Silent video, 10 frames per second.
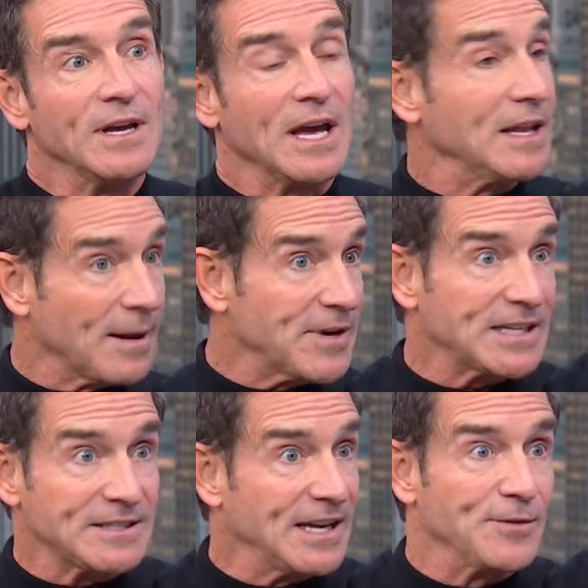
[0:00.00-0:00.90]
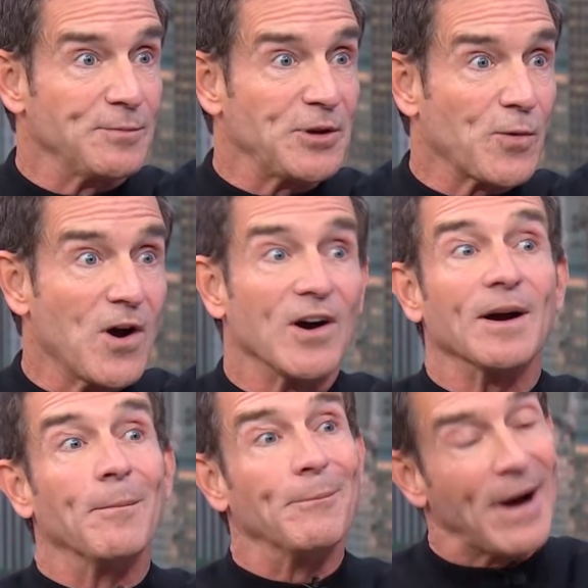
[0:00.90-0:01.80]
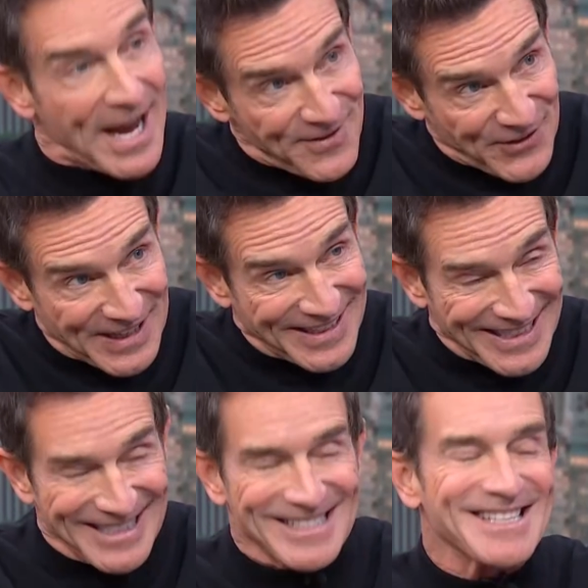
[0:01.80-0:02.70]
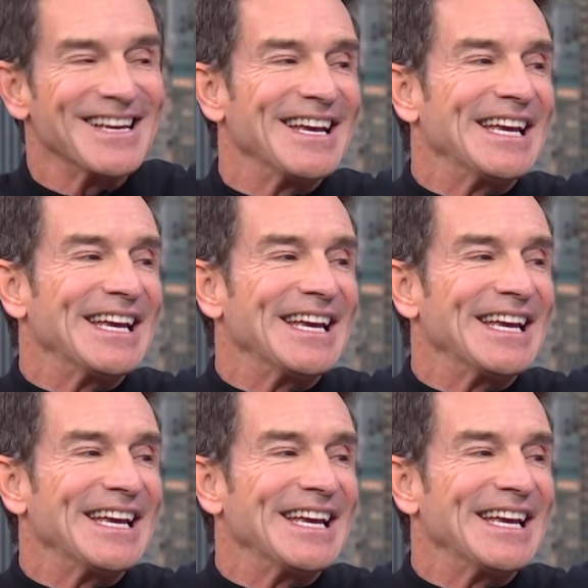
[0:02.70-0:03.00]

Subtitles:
And I'm not saying it would be wrong. My feeling is,